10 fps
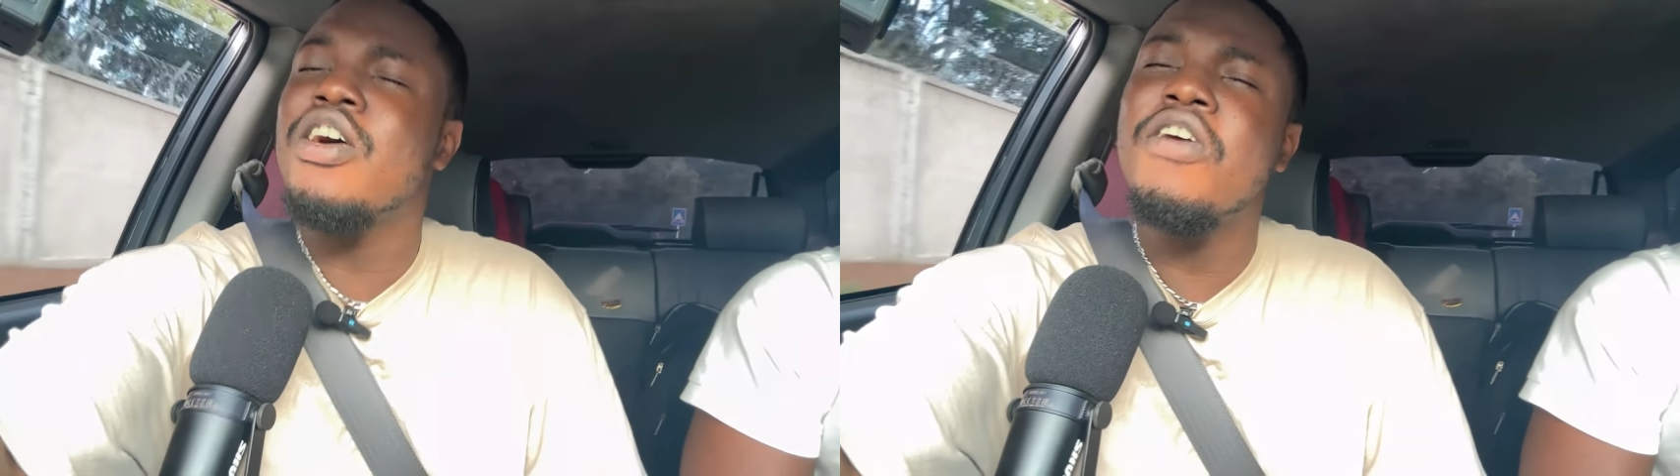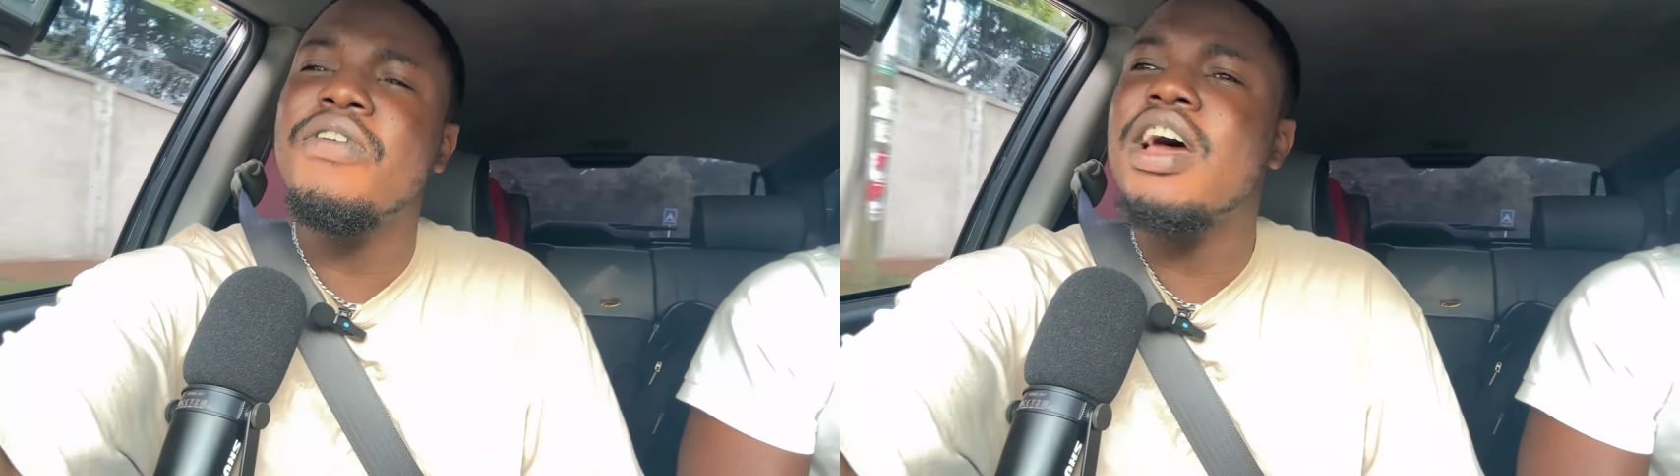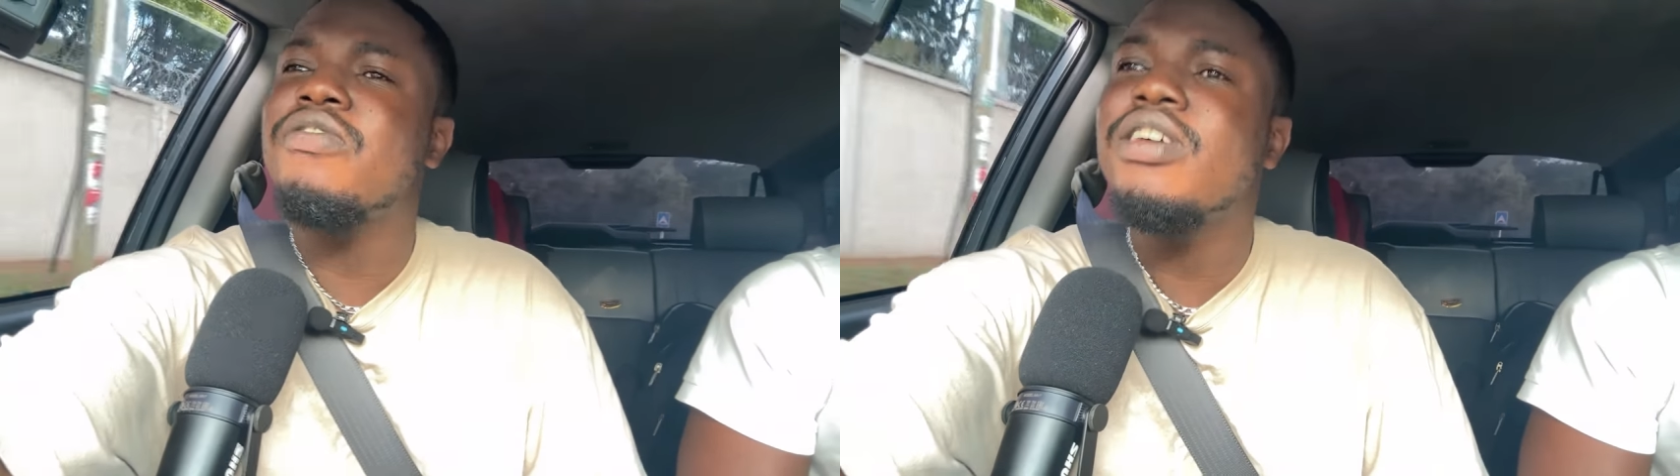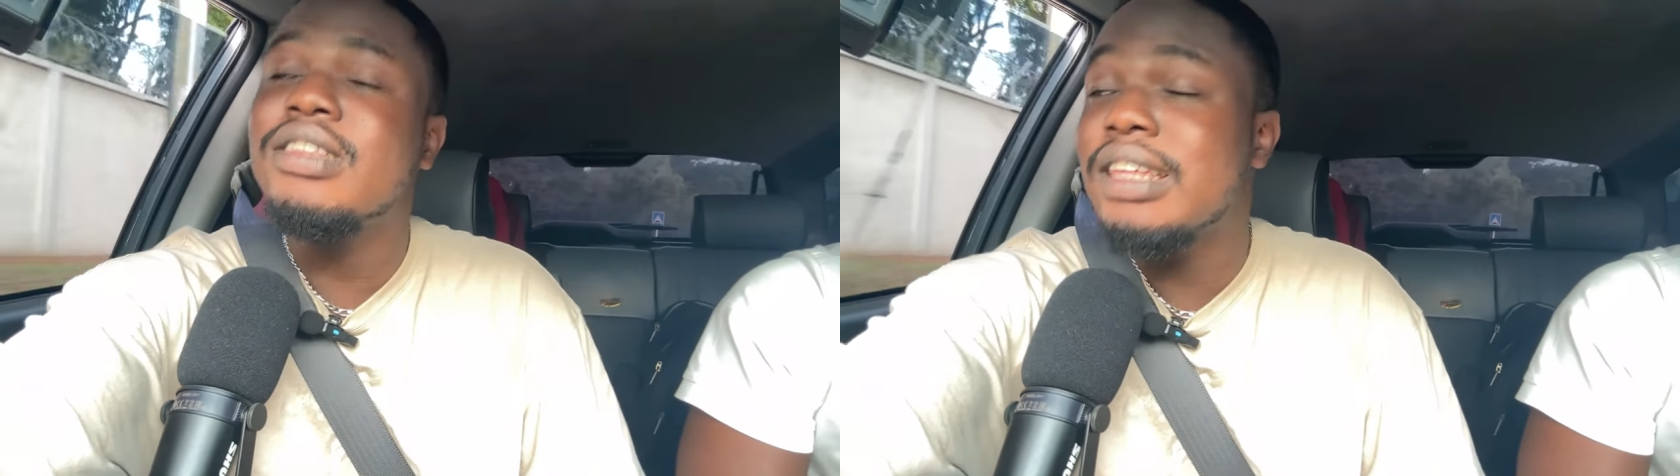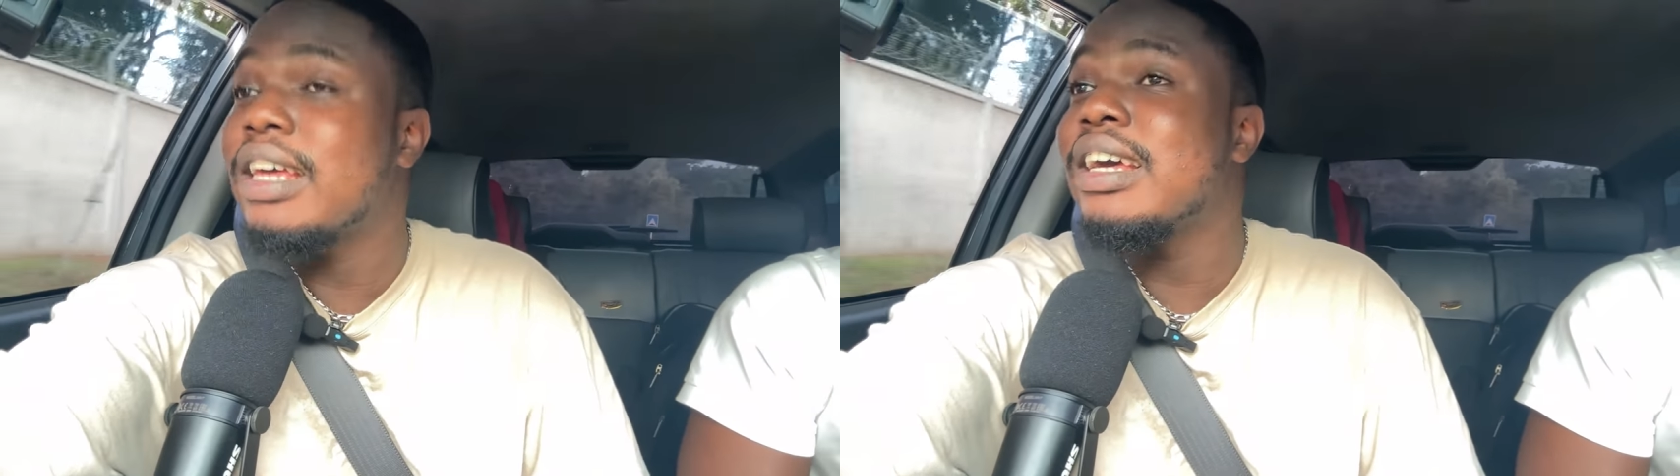of
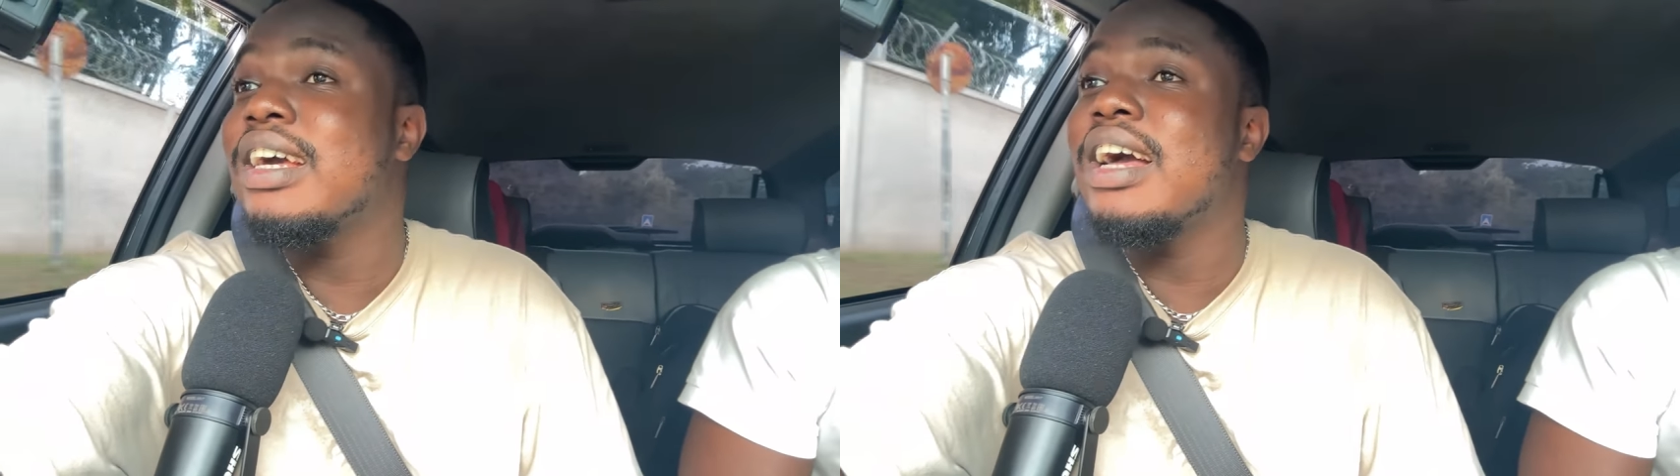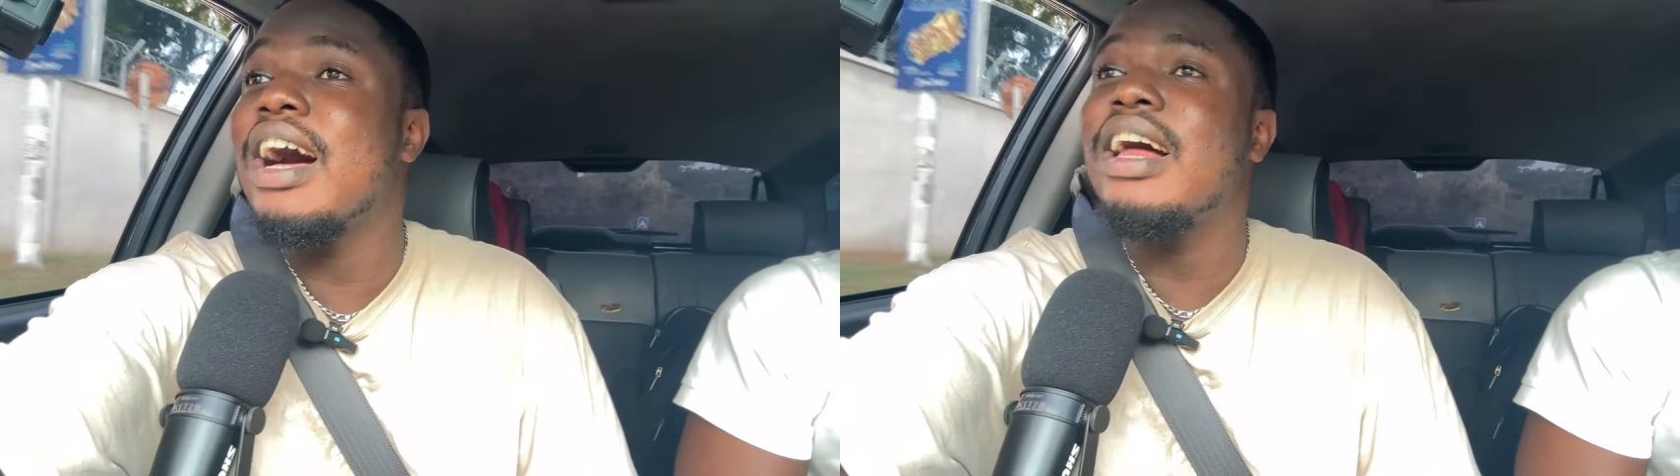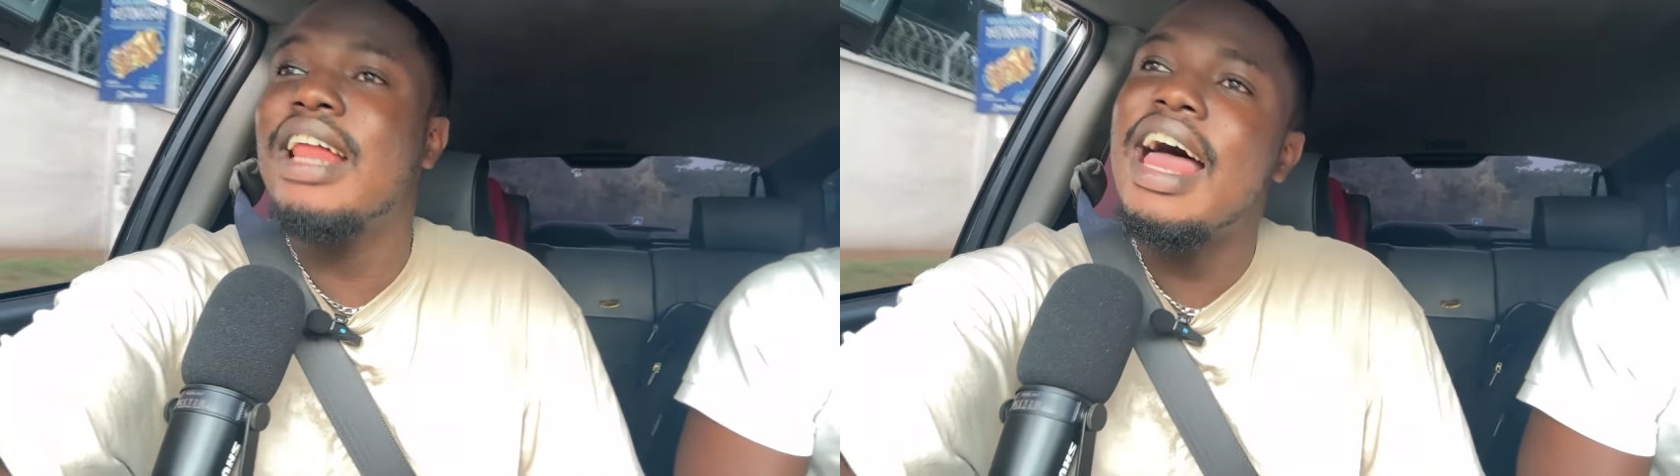everything I'll